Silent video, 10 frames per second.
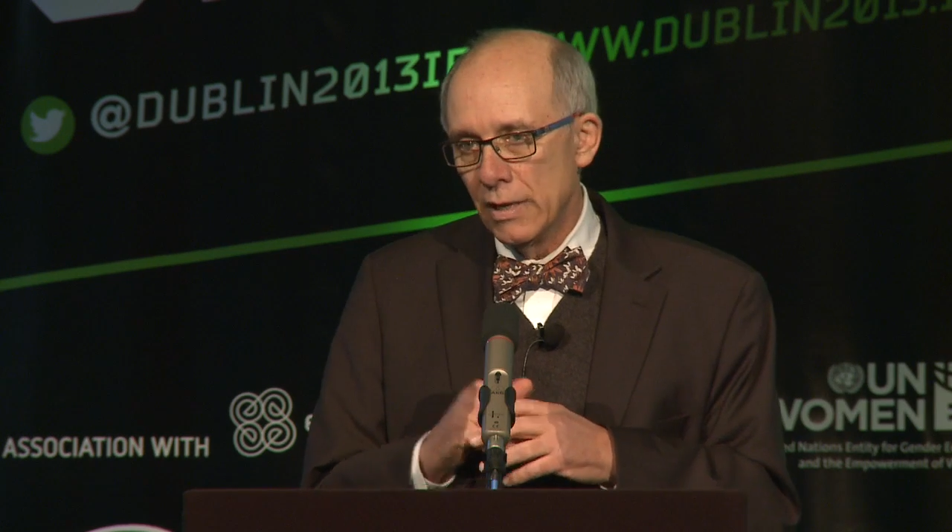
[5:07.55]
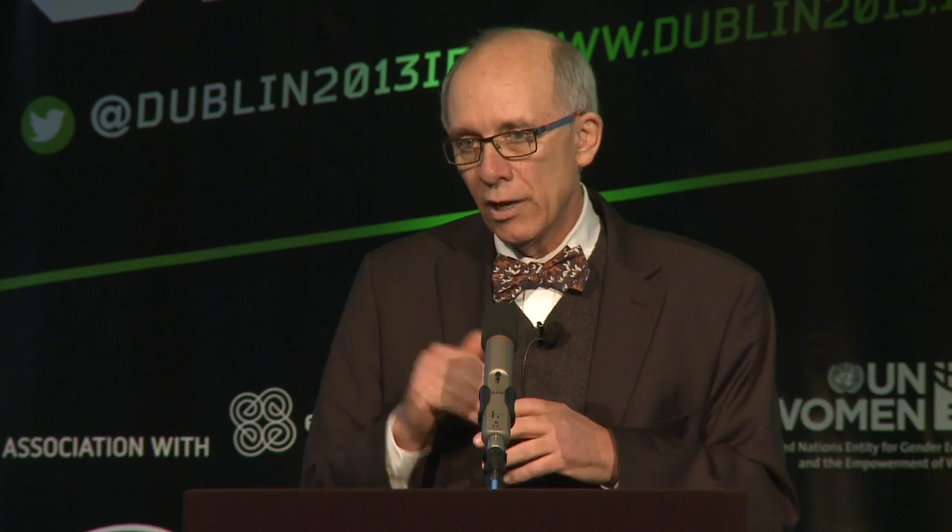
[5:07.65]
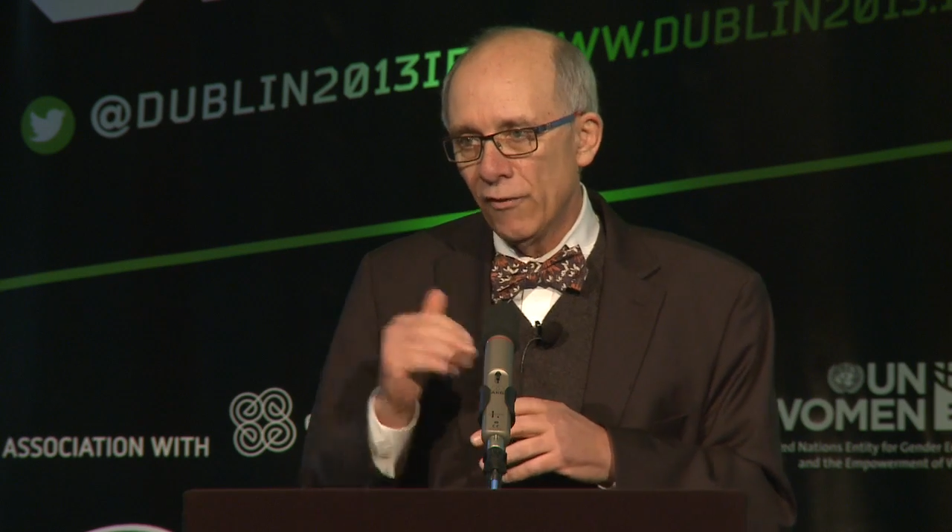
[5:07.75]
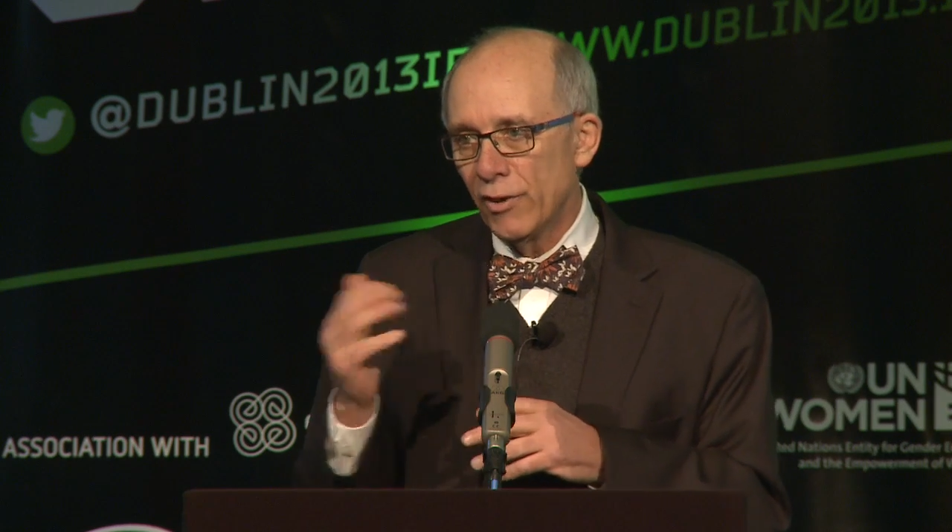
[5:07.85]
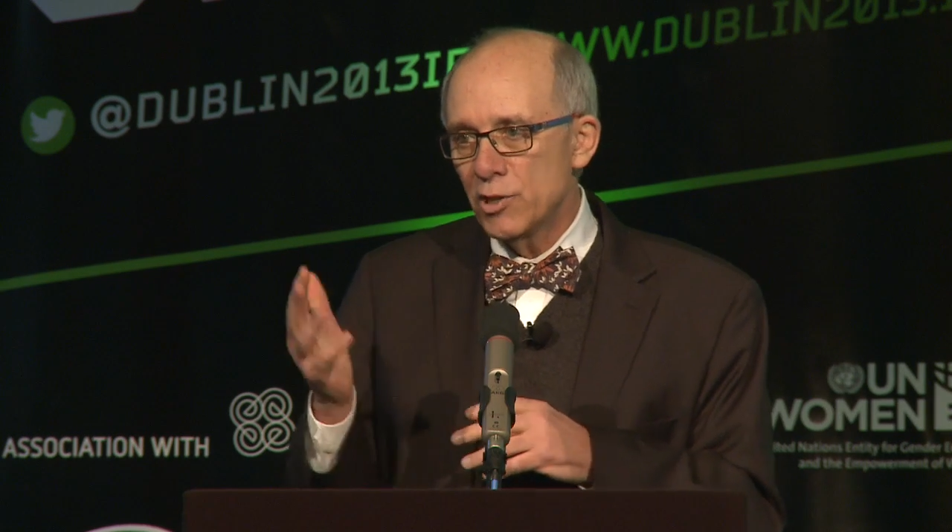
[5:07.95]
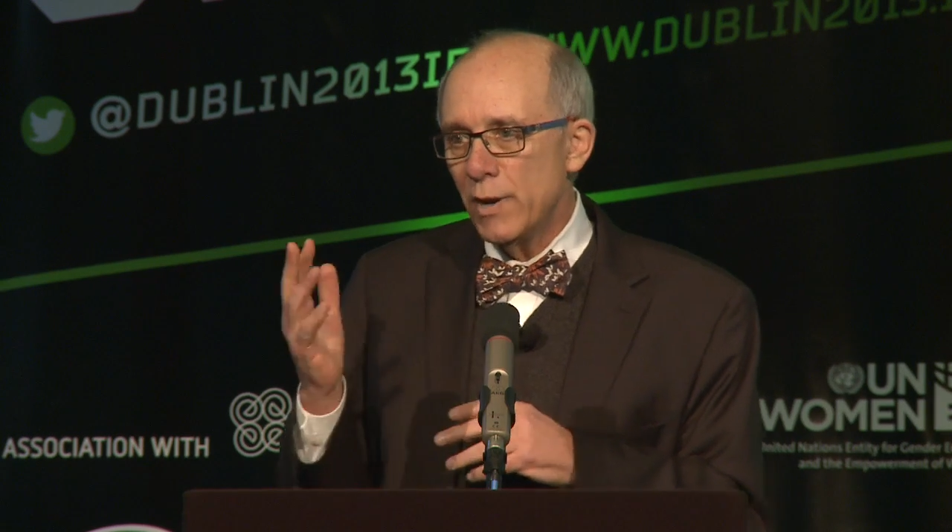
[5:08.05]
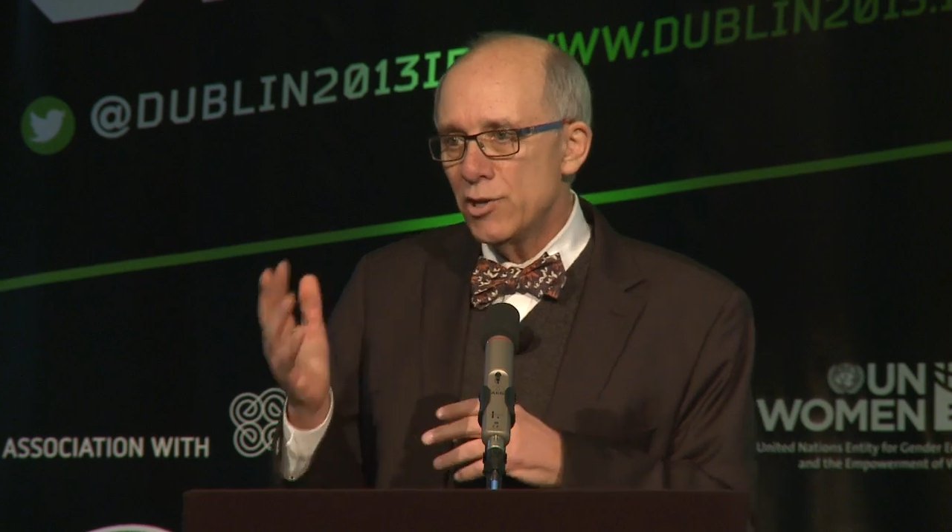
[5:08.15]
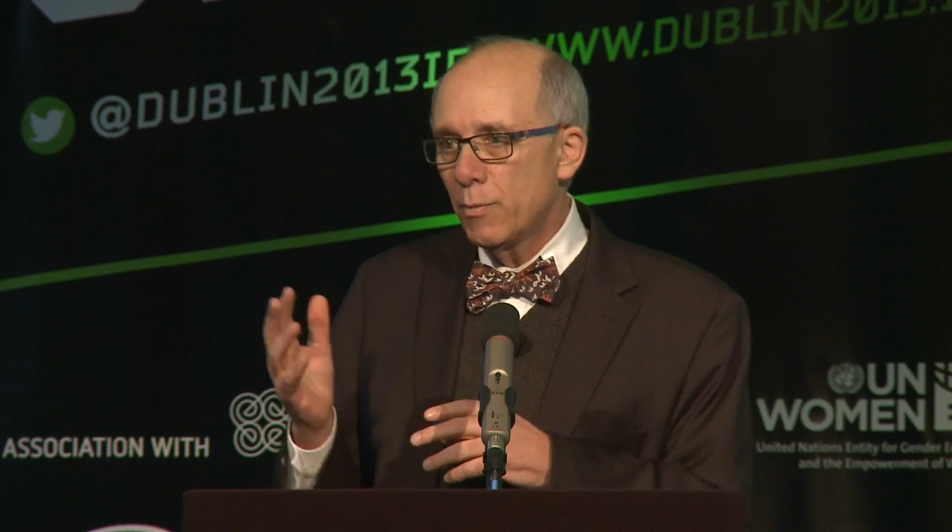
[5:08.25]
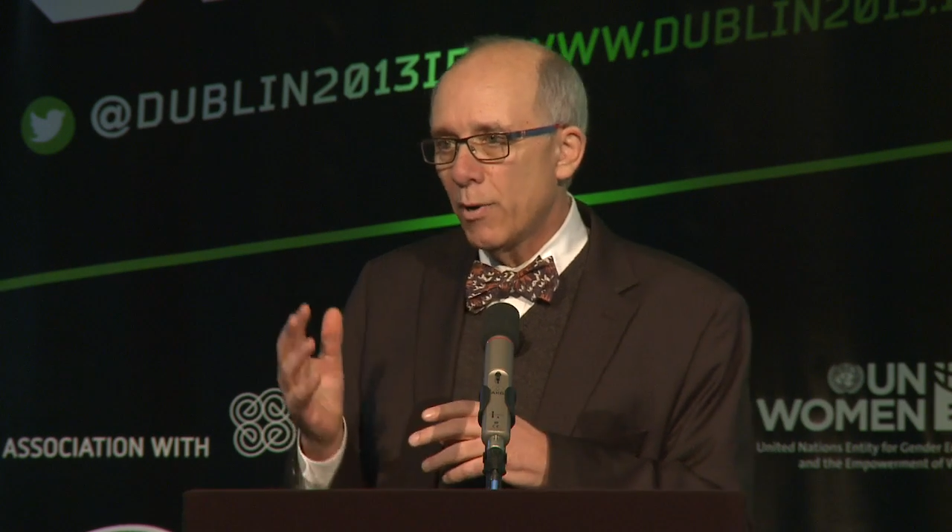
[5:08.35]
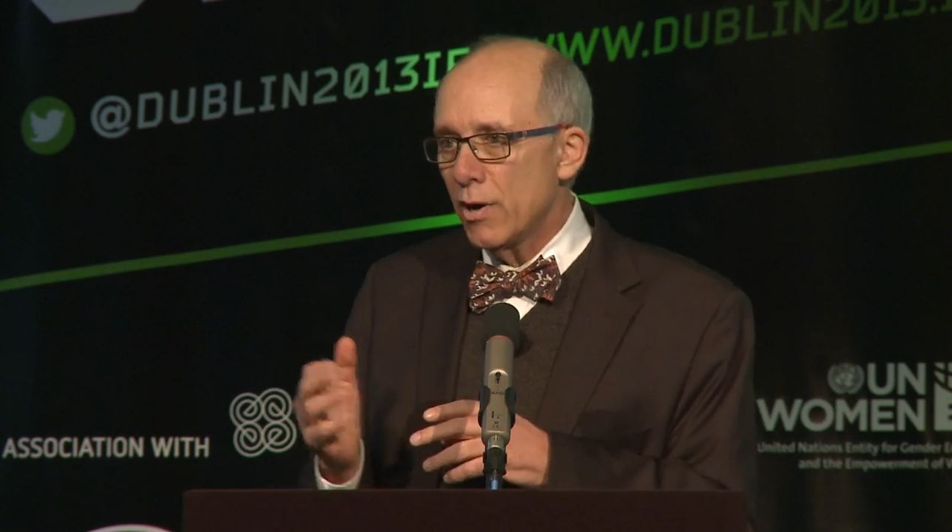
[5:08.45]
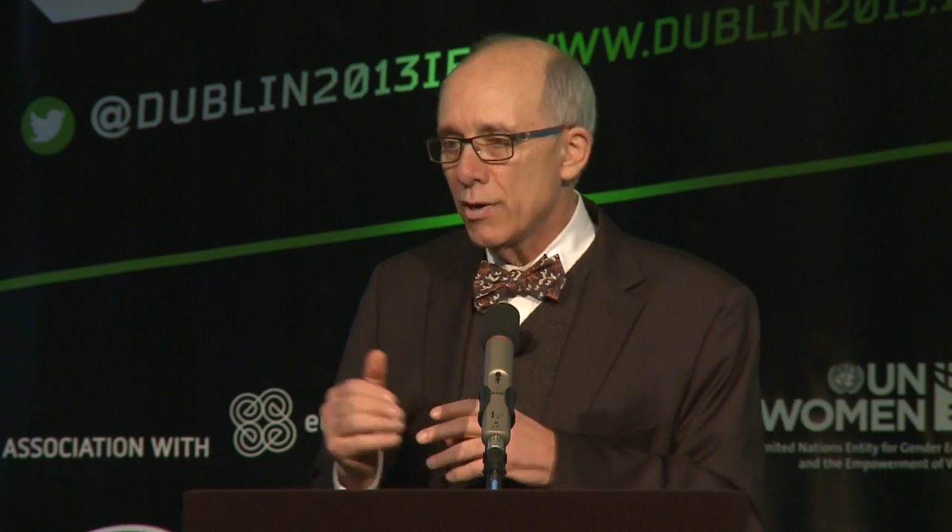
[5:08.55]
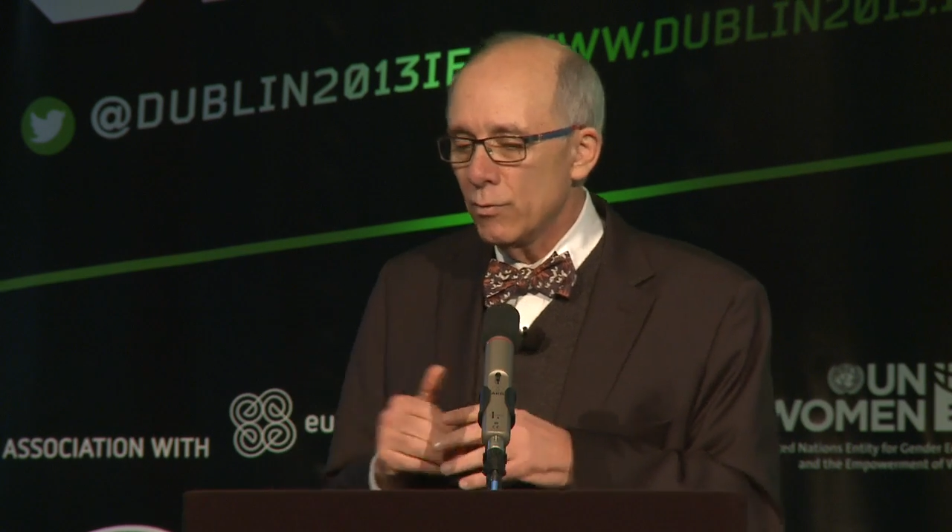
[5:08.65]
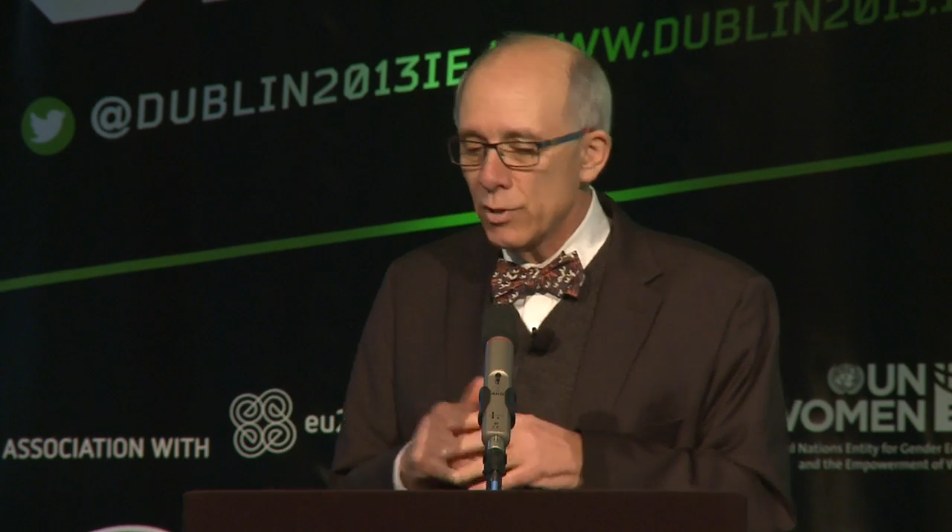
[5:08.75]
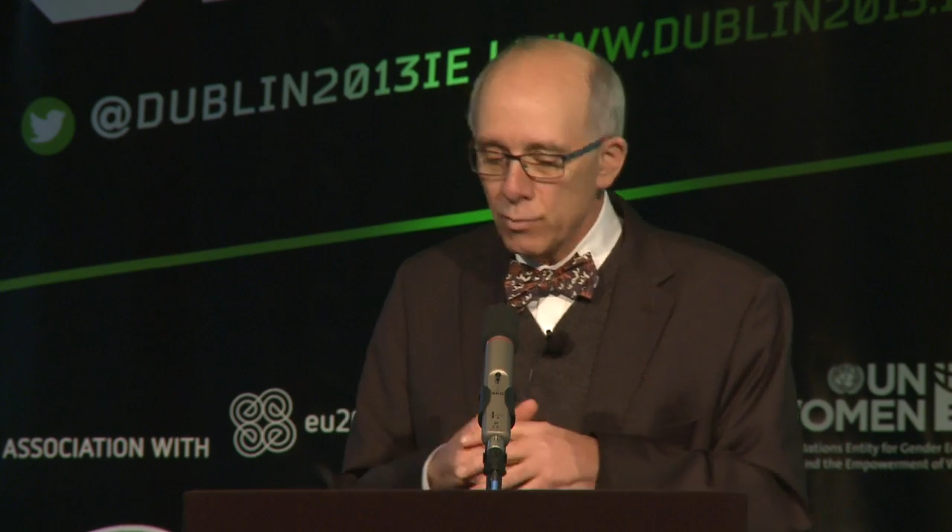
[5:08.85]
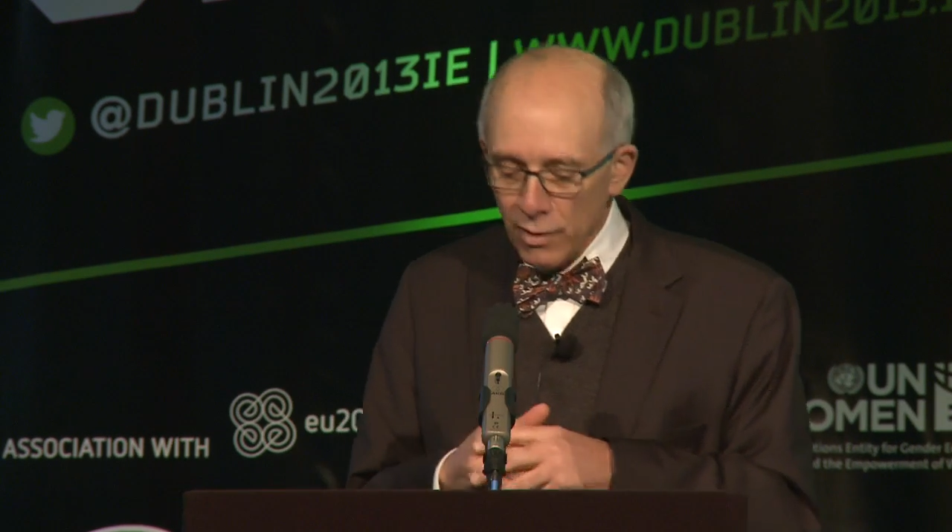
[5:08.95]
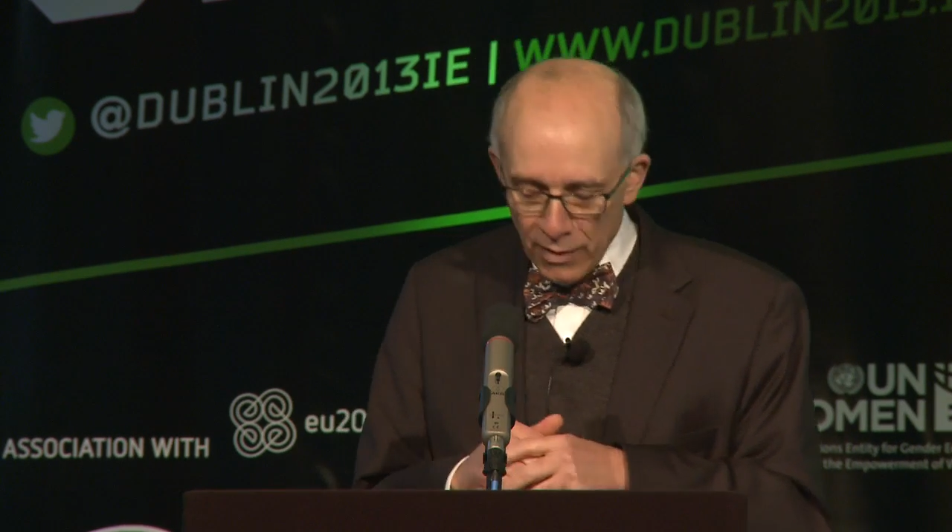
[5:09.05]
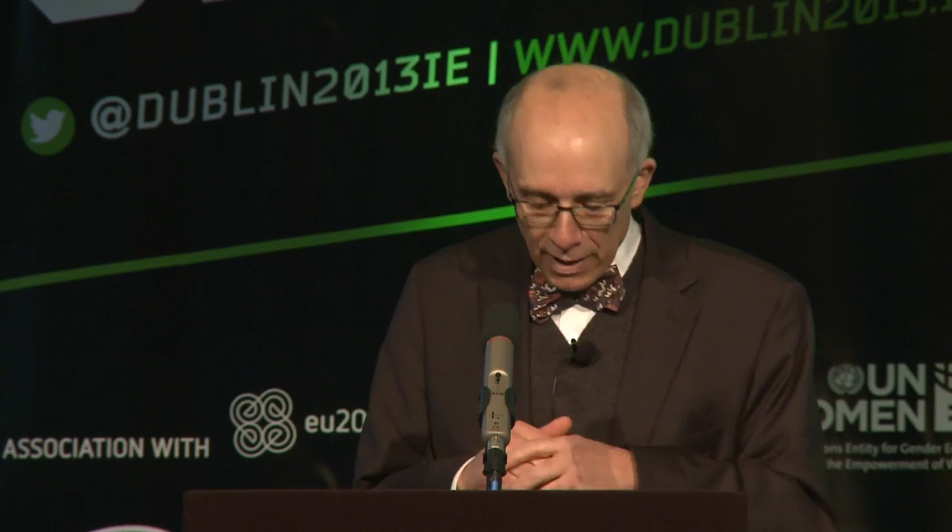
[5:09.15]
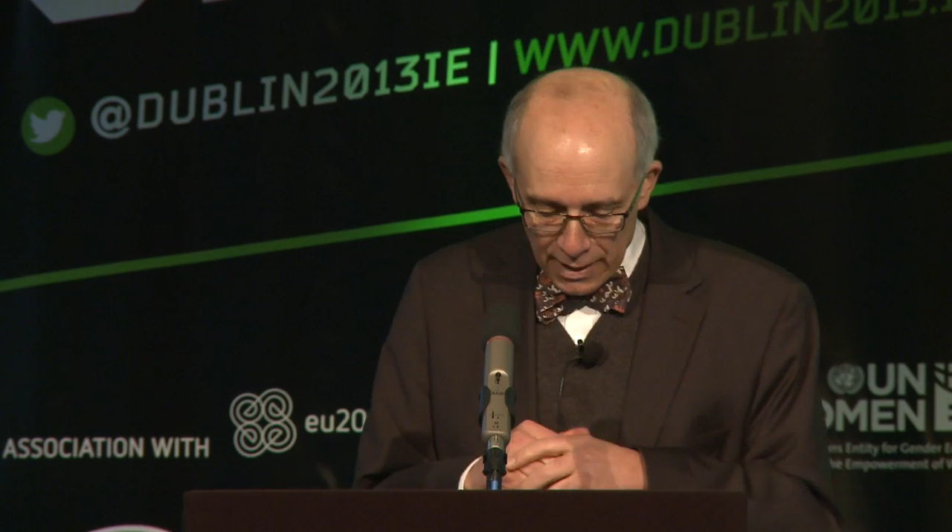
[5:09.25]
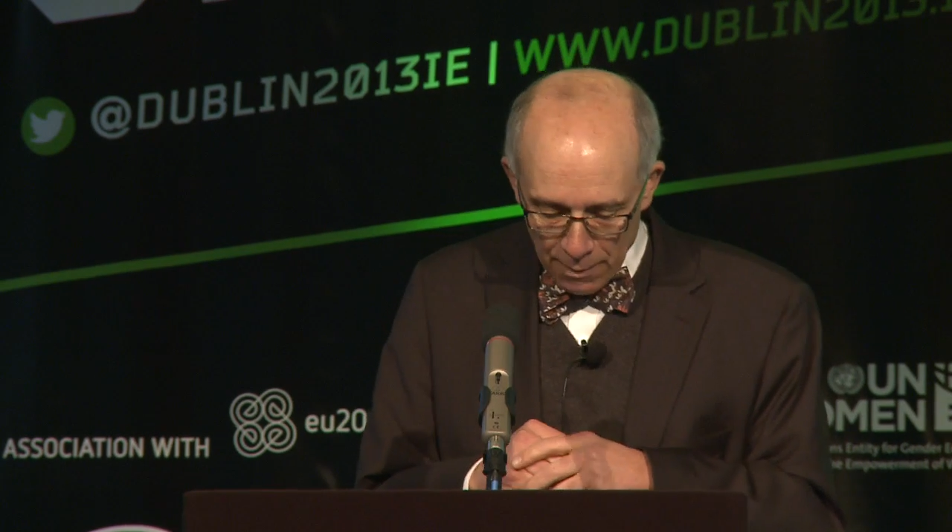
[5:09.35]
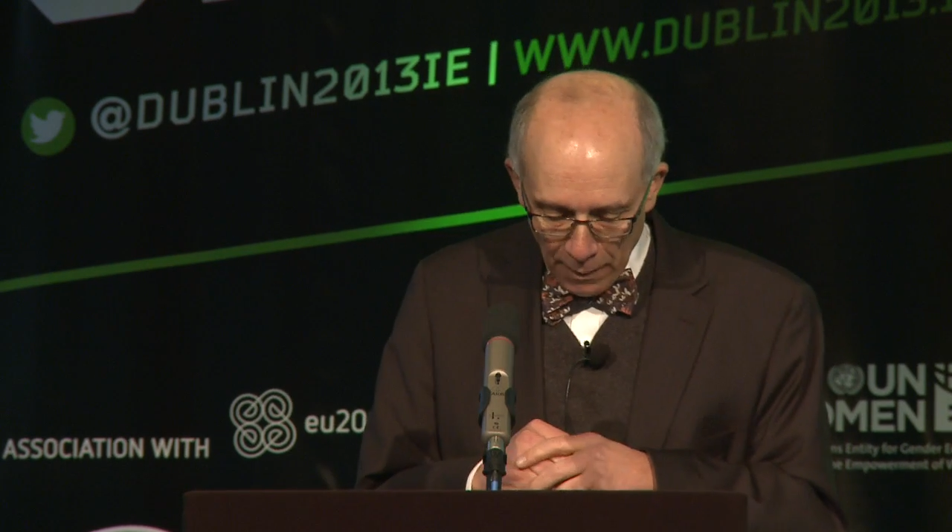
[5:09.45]
And our first major partner was with
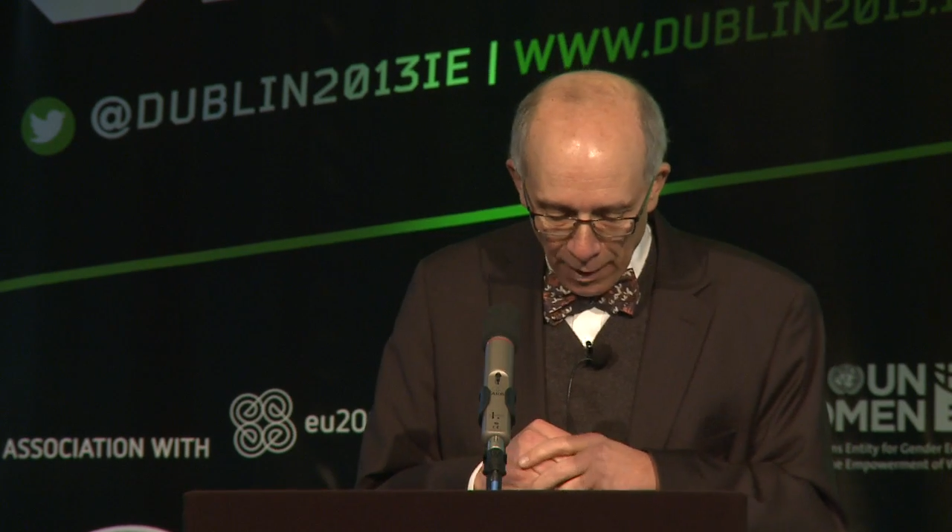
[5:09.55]
a